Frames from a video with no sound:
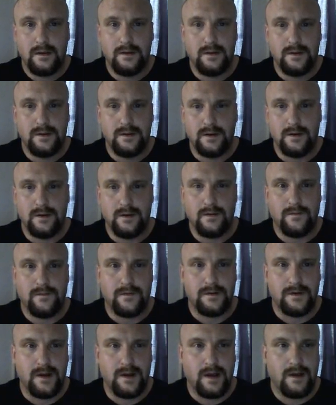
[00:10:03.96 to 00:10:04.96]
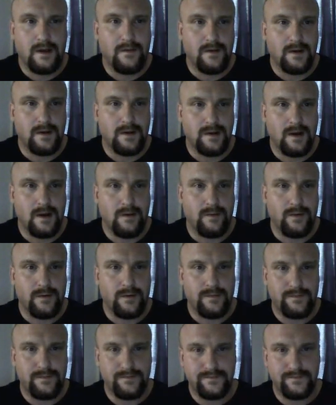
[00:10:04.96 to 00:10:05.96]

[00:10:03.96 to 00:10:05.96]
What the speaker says: to show you for sake of example.